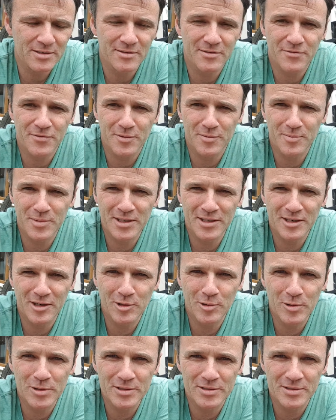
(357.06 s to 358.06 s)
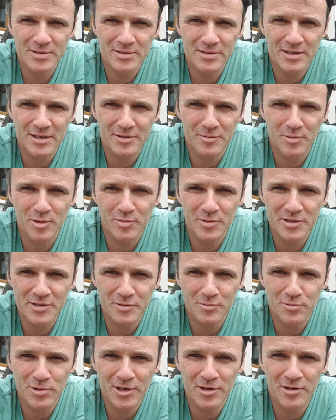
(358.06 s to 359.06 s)
for me now is at the moment is
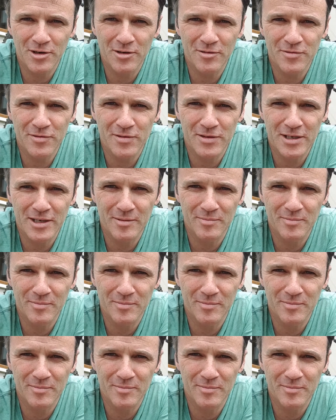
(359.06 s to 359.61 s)
a write-off.